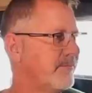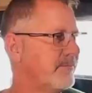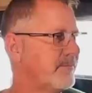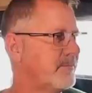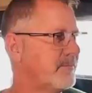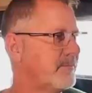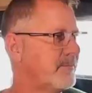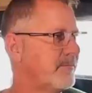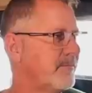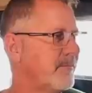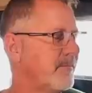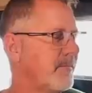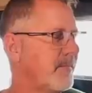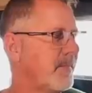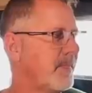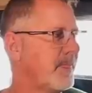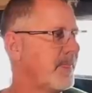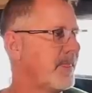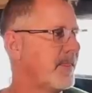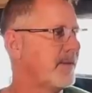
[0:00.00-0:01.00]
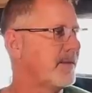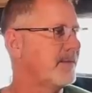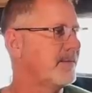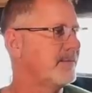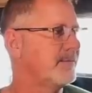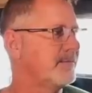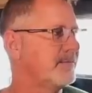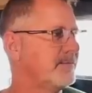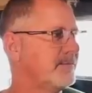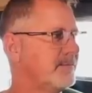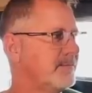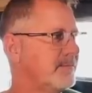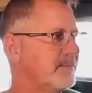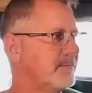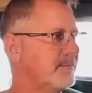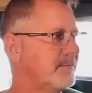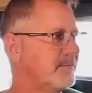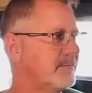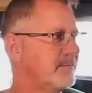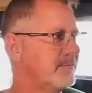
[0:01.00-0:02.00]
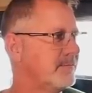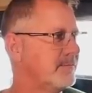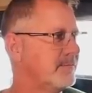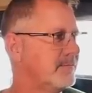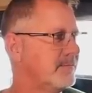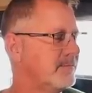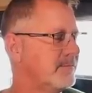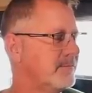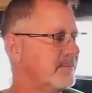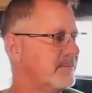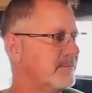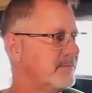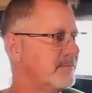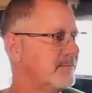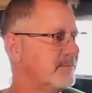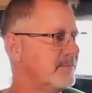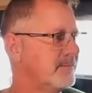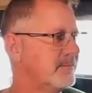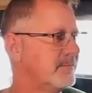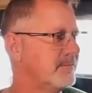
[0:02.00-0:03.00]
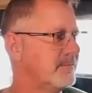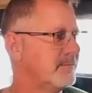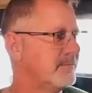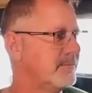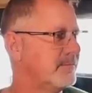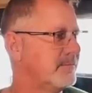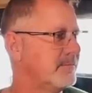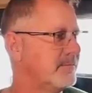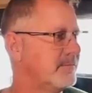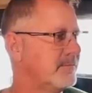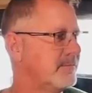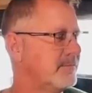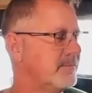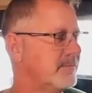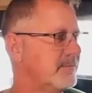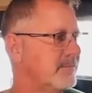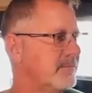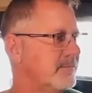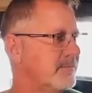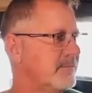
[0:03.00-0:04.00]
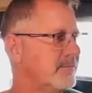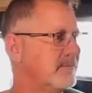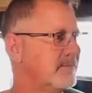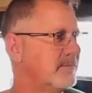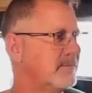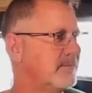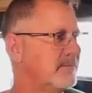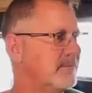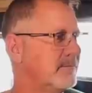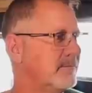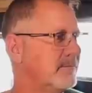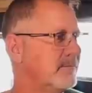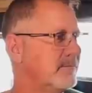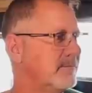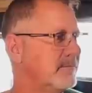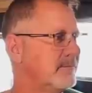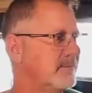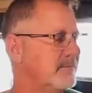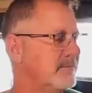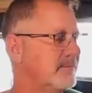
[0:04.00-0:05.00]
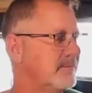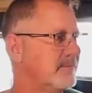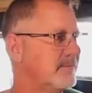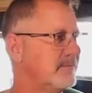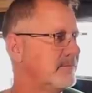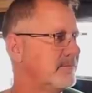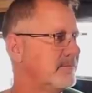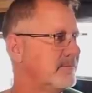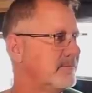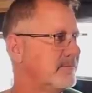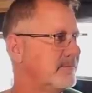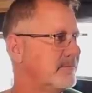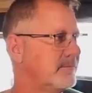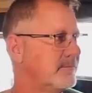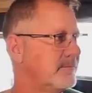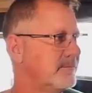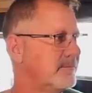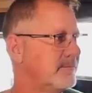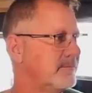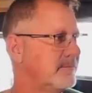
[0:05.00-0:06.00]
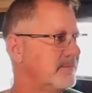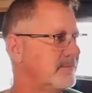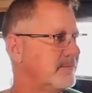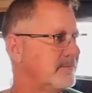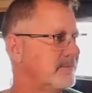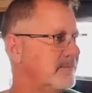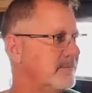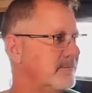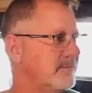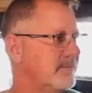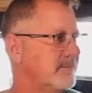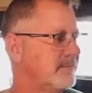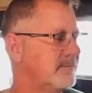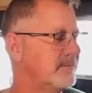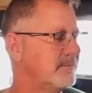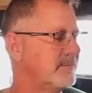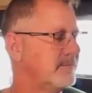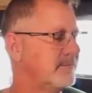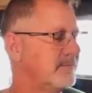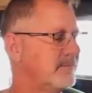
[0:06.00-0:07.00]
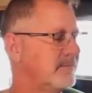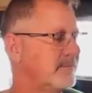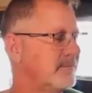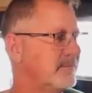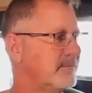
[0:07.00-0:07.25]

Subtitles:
The person shown says nothing.